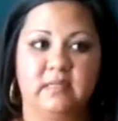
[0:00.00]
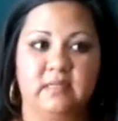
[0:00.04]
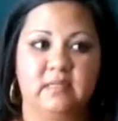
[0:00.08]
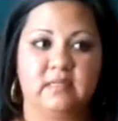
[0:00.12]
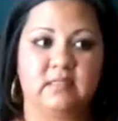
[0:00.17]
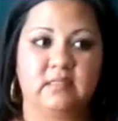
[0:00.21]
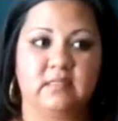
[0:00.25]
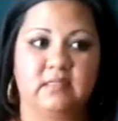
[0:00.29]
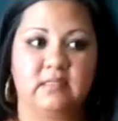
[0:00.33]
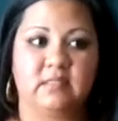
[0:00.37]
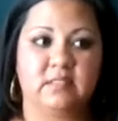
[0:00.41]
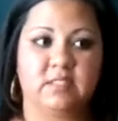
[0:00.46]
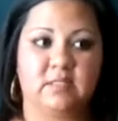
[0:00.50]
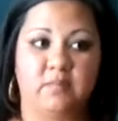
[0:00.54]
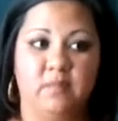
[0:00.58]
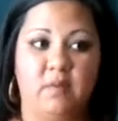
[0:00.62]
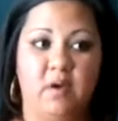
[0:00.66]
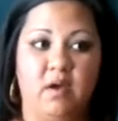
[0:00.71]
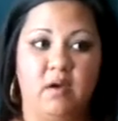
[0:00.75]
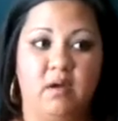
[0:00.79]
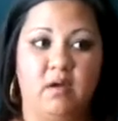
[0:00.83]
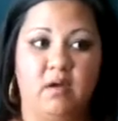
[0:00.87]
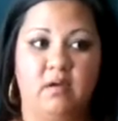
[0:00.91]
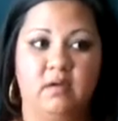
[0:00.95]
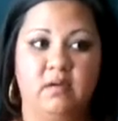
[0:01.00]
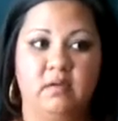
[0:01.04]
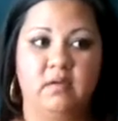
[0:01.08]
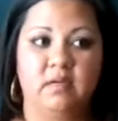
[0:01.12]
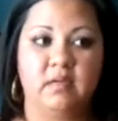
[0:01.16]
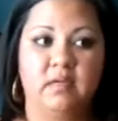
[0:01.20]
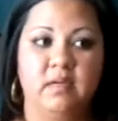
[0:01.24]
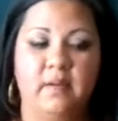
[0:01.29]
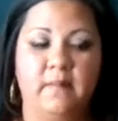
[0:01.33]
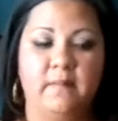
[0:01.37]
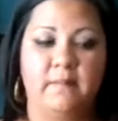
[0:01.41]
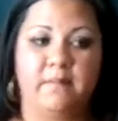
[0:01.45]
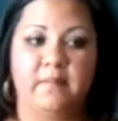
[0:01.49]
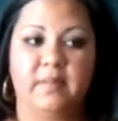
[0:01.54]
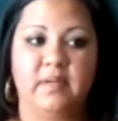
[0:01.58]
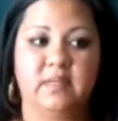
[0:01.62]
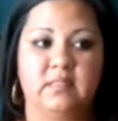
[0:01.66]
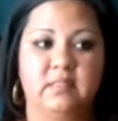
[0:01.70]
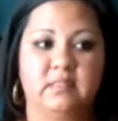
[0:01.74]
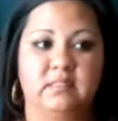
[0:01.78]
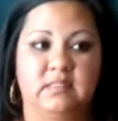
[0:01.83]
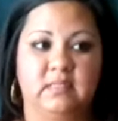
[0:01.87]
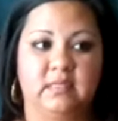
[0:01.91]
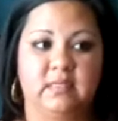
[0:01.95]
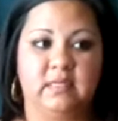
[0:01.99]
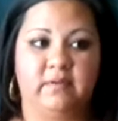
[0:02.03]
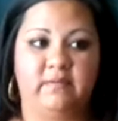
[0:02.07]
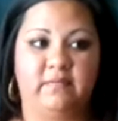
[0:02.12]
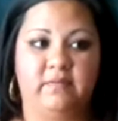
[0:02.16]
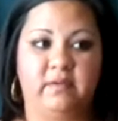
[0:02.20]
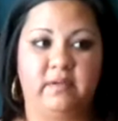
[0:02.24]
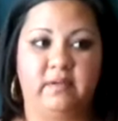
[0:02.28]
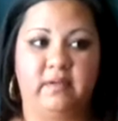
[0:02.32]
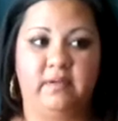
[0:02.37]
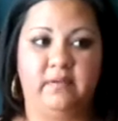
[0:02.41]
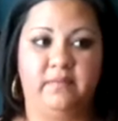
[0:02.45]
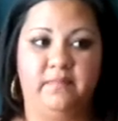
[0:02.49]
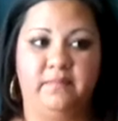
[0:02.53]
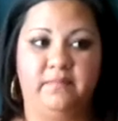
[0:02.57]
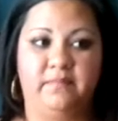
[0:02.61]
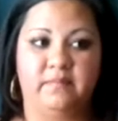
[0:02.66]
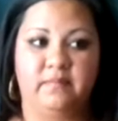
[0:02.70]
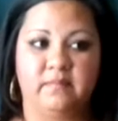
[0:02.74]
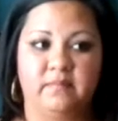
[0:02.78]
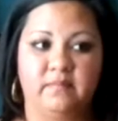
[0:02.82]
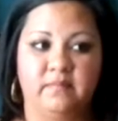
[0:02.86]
is small but significant.